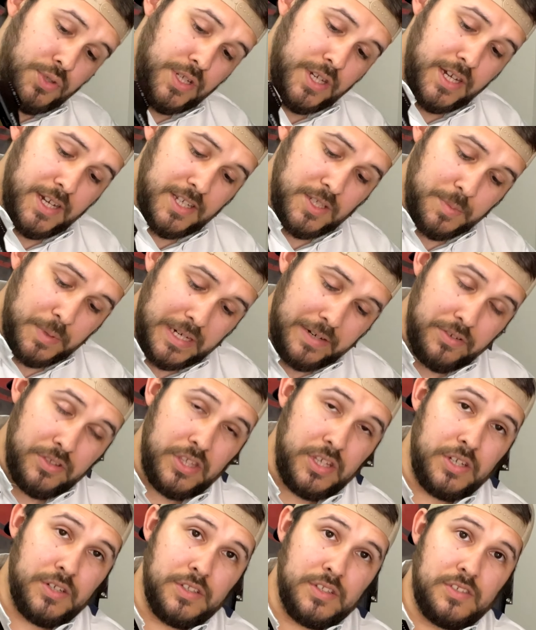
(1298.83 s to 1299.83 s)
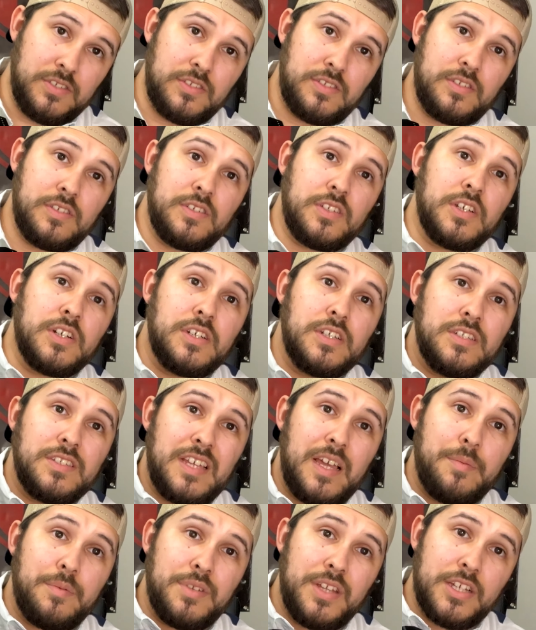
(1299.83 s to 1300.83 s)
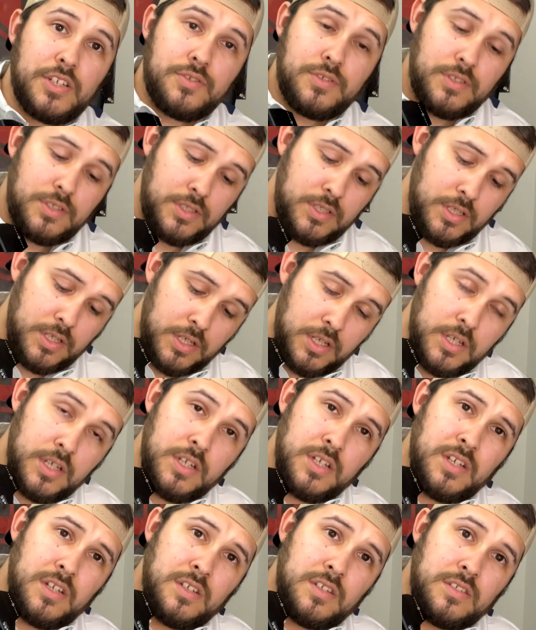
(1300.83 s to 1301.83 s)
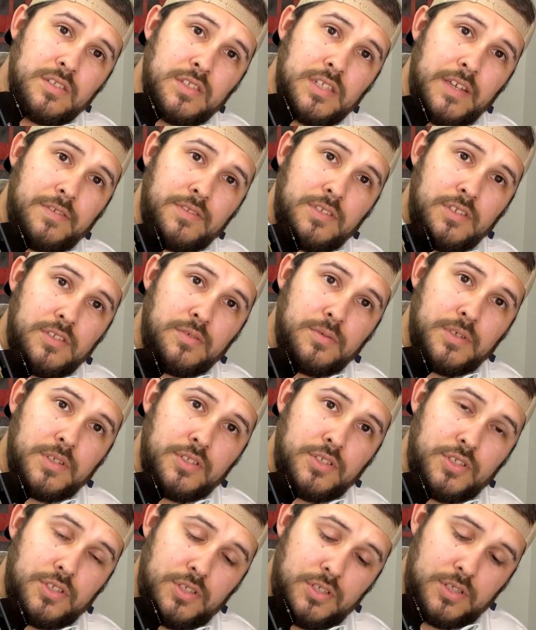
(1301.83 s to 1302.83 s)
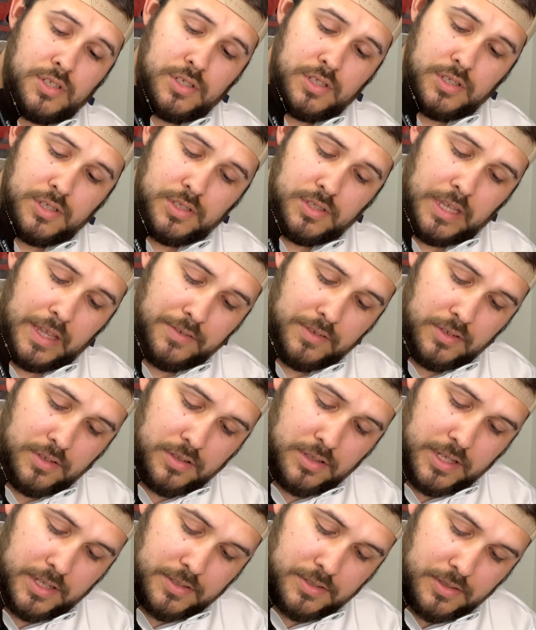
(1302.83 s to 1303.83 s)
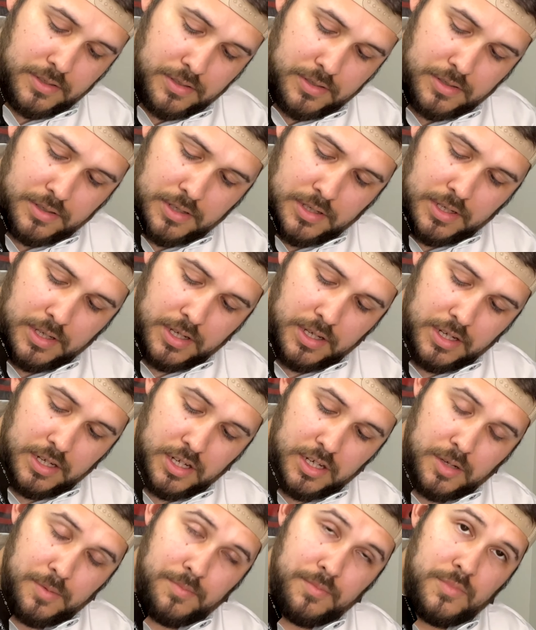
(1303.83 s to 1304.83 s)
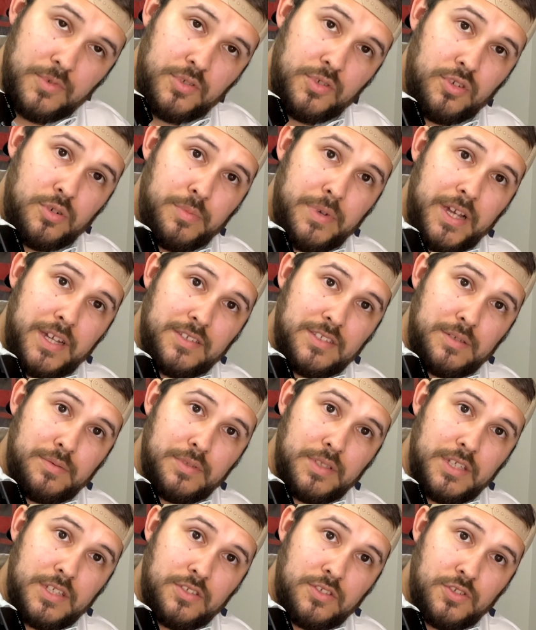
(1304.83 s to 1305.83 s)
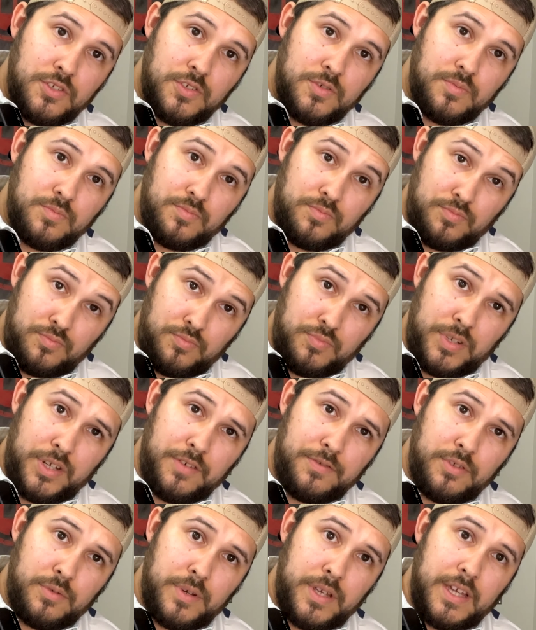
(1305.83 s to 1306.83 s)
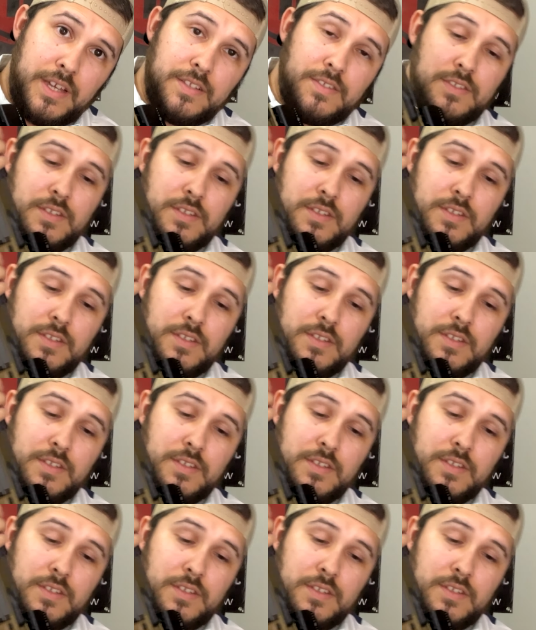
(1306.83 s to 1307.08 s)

you guys, but everything on this gun is ambidextrous. Safety switch, safety selector, um, your magazine release just right here for the right hand